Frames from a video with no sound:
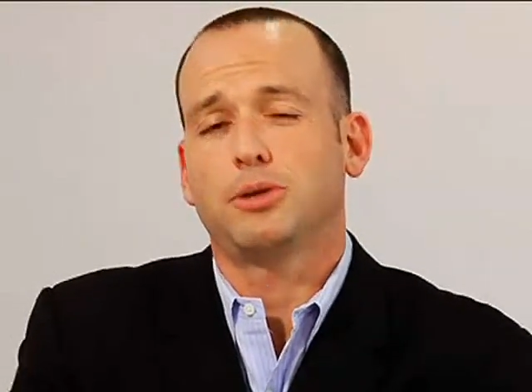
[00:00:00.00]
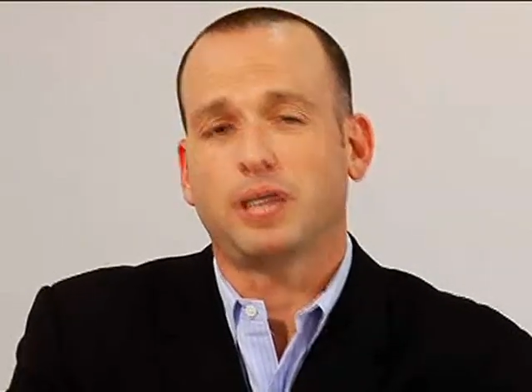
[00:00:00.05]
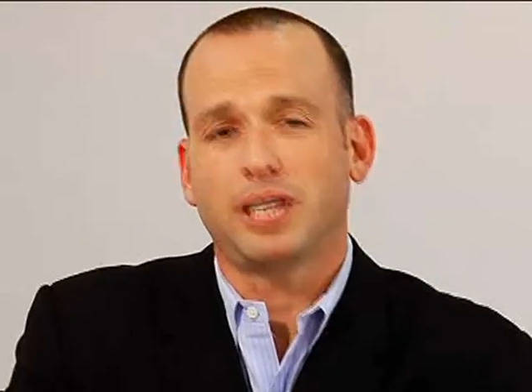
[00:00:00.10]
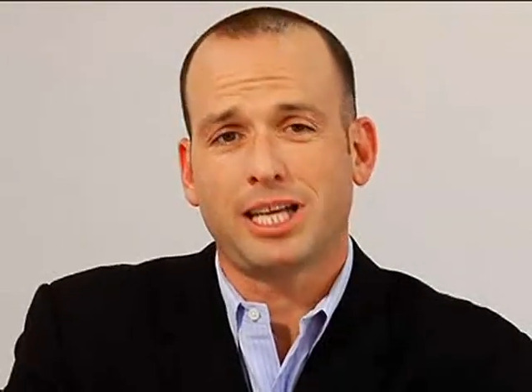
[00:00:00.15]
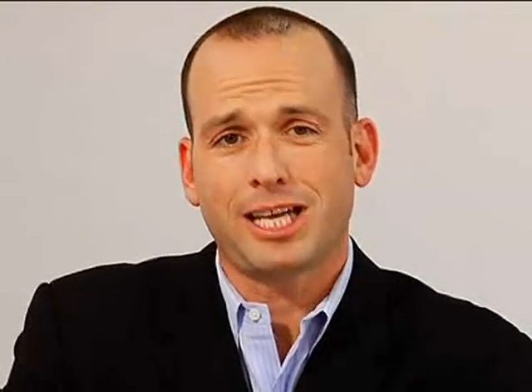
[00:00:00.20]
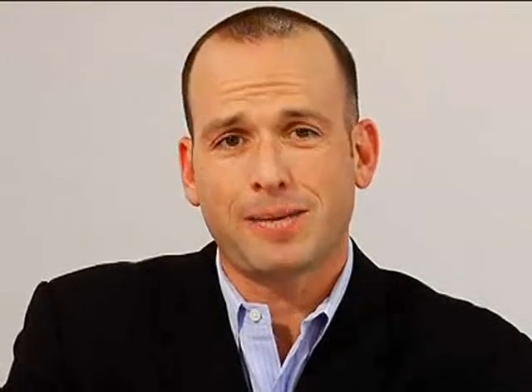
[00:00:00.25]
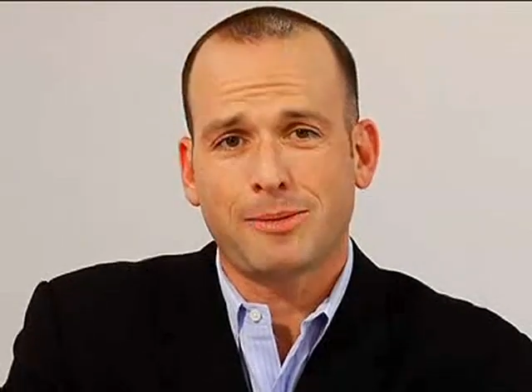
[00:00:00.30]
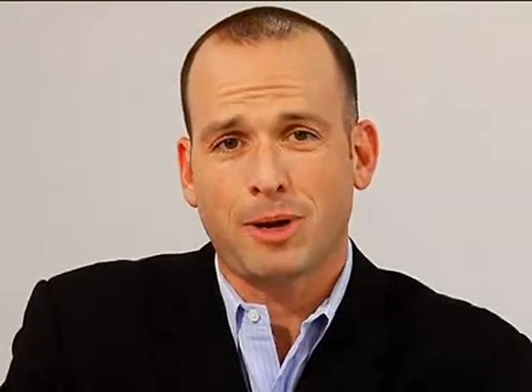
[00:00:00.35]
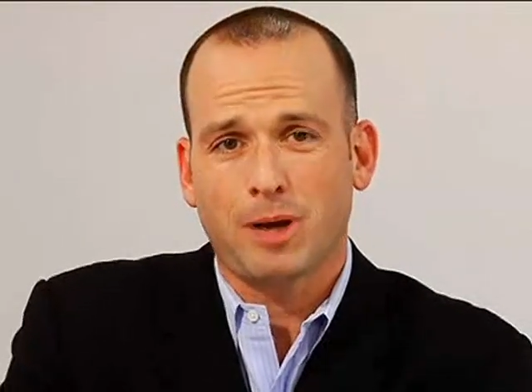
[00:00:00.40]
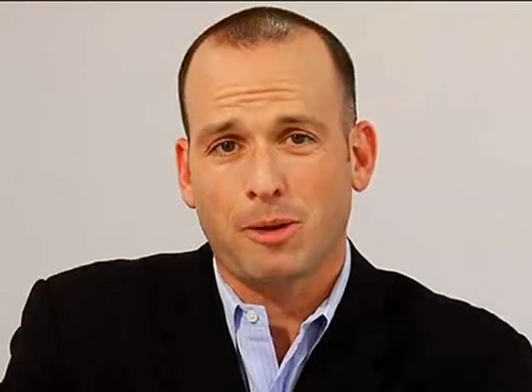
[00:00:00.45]
you
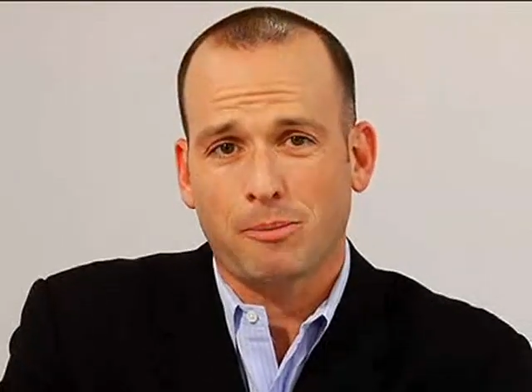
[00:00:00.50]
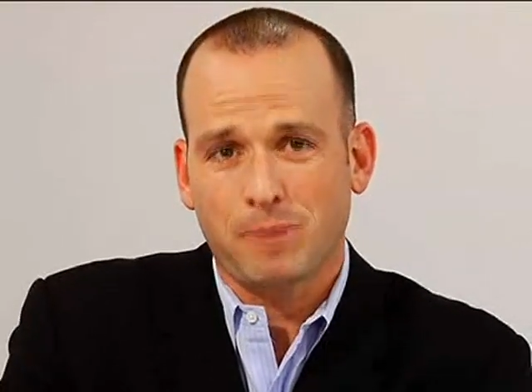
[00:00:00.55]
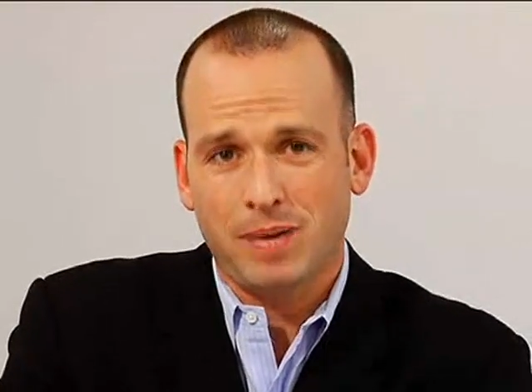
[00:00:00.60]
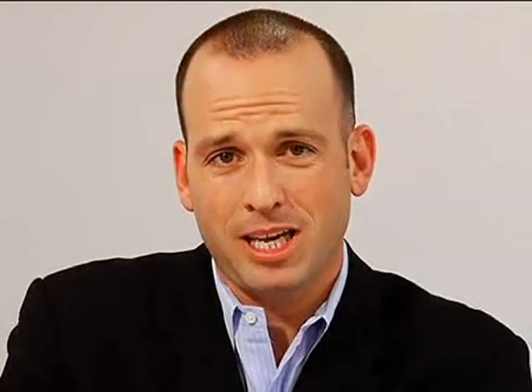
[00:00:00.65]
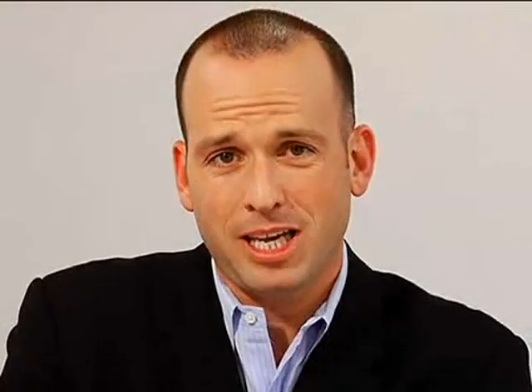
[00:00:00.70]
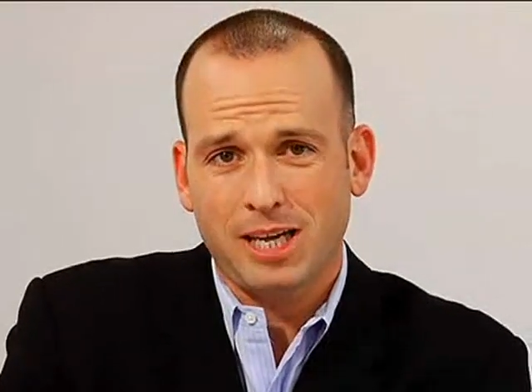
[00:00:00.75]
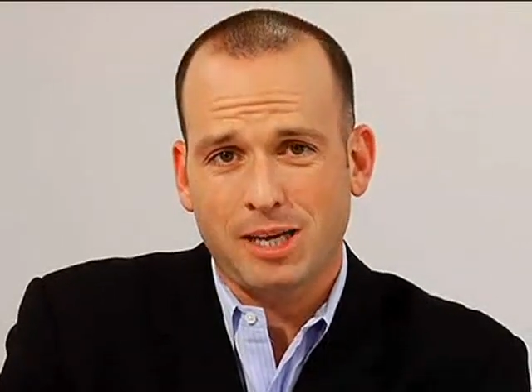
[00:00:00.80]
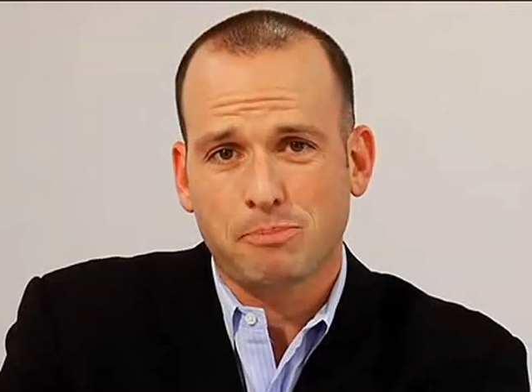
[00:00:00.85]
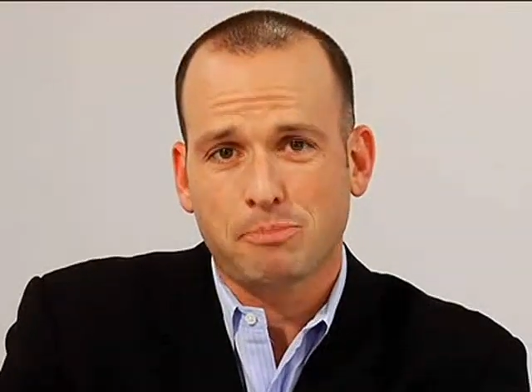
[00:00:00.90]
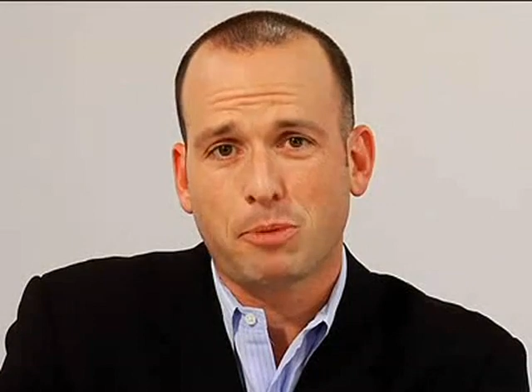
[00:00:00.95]
can email
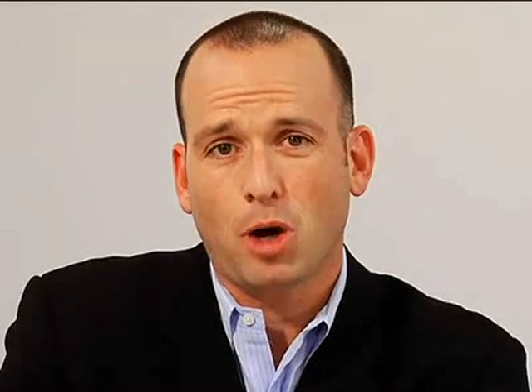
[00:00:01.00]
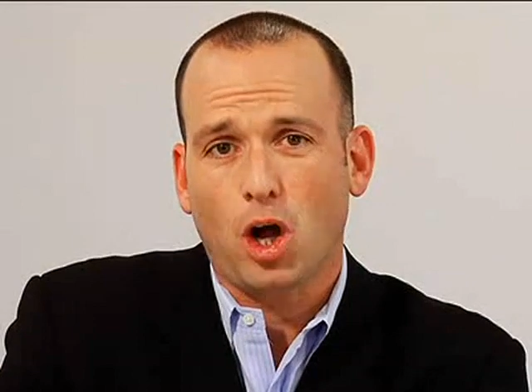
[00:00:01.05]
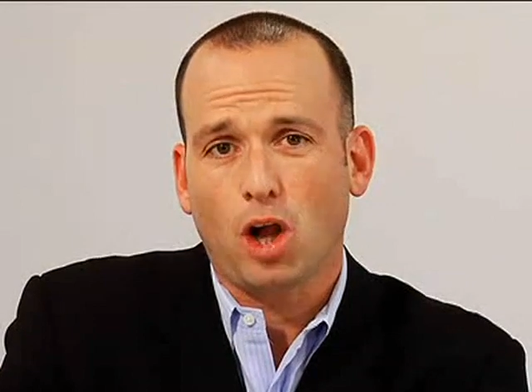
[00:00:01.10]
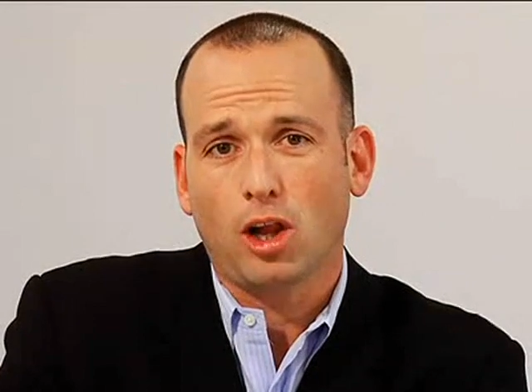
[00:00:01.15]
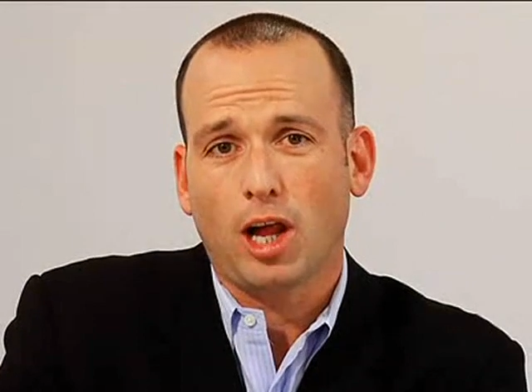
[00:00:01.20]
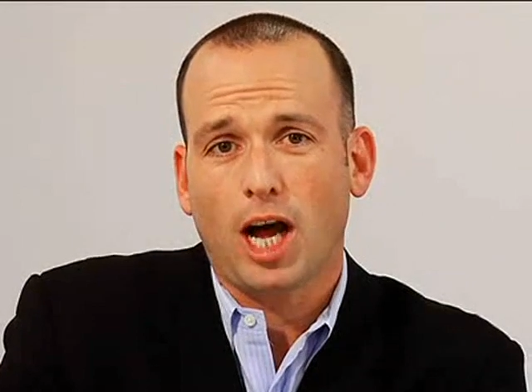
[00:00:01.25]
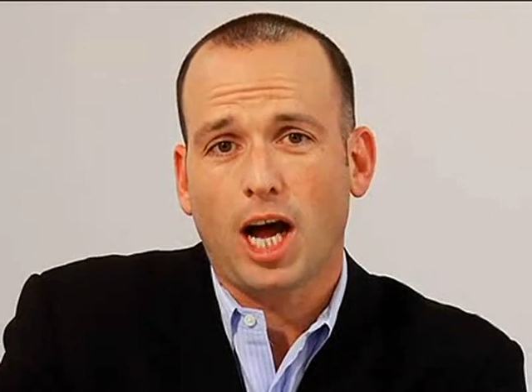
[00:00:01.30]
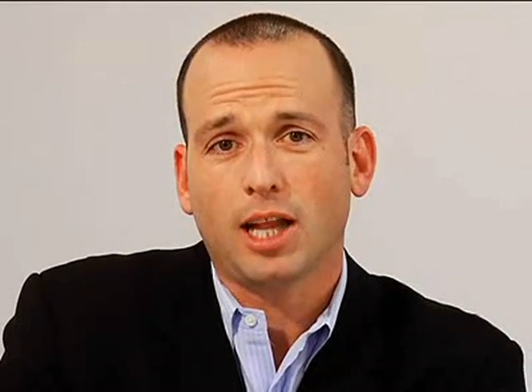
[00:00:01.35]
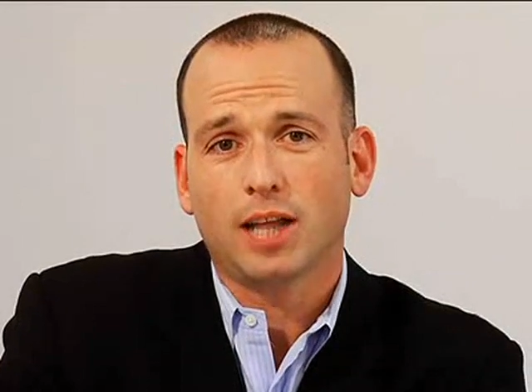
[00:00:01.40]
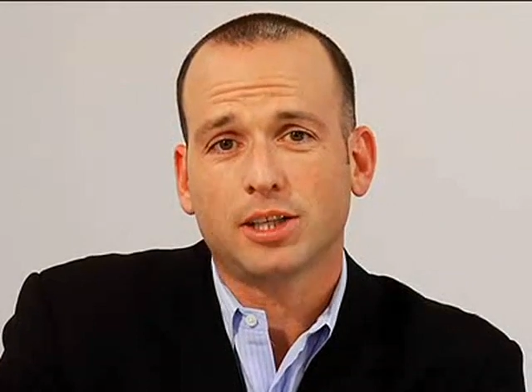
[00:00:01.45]
me,
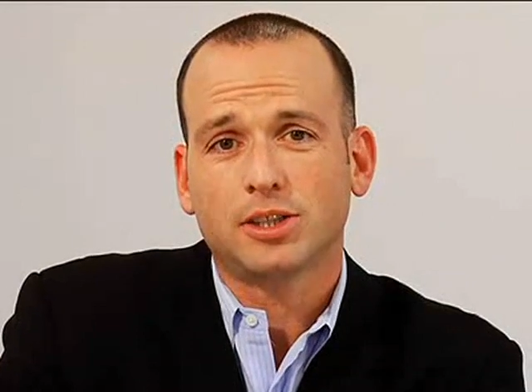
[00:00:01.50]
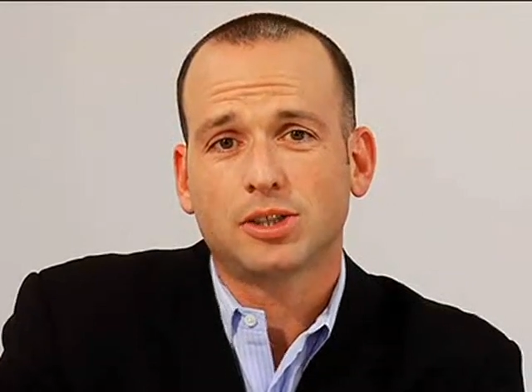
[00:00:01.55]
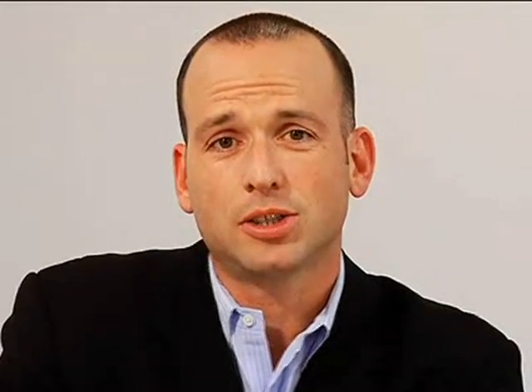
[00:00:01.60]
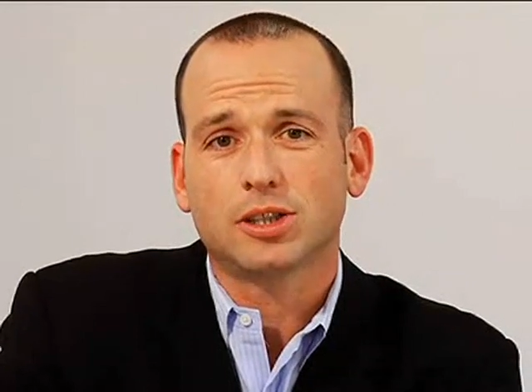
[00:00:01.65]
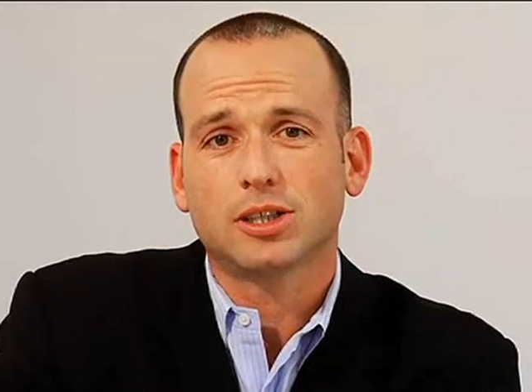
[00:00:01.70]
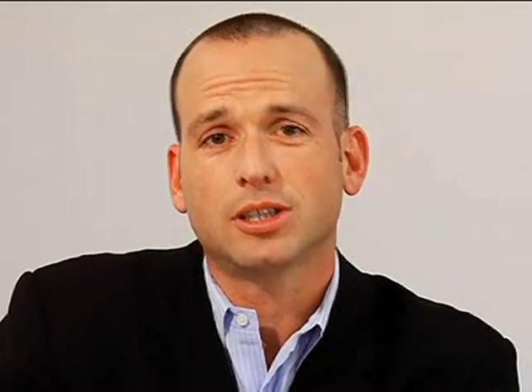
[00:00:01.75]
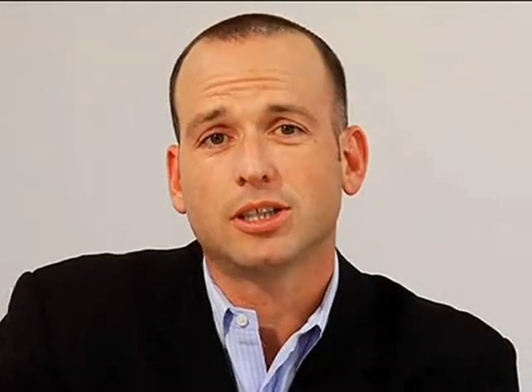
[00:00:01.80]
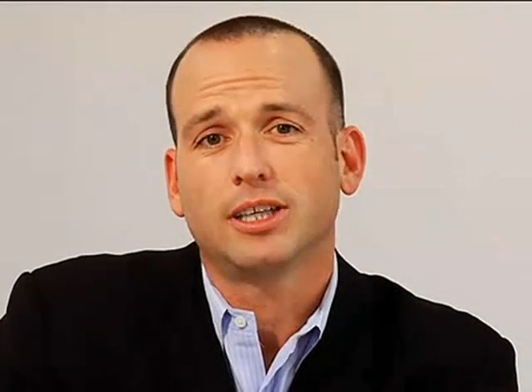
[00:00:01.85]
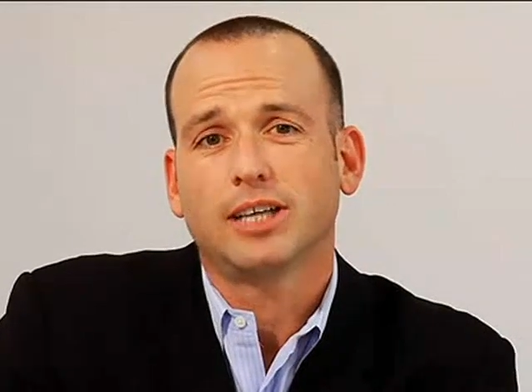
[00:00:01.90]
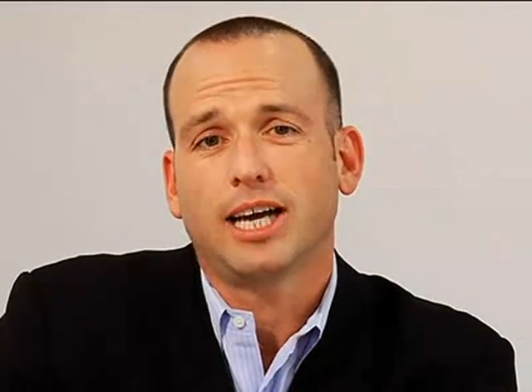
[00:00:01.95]
Paul
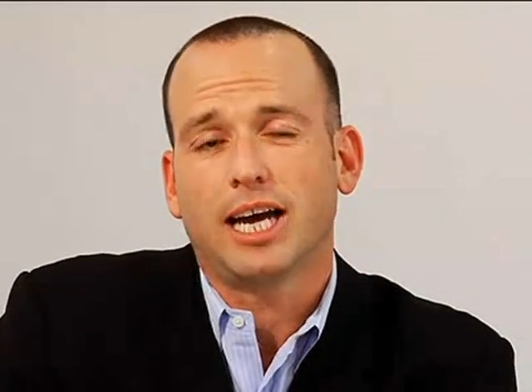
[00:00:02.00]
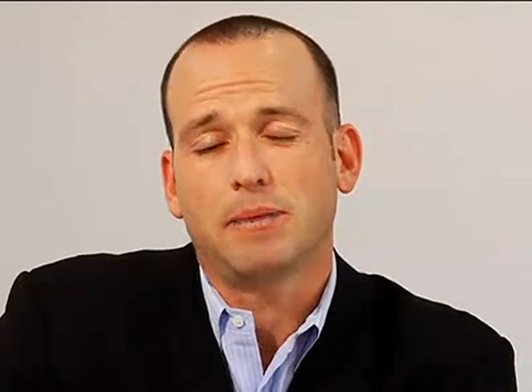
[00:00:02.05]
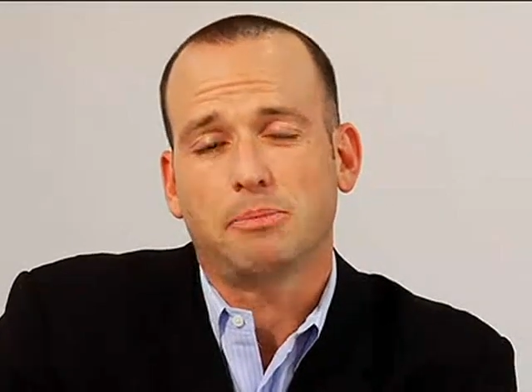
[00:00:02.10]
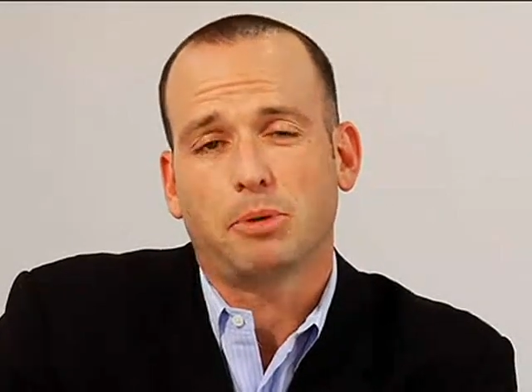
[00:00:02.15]
Ollinger,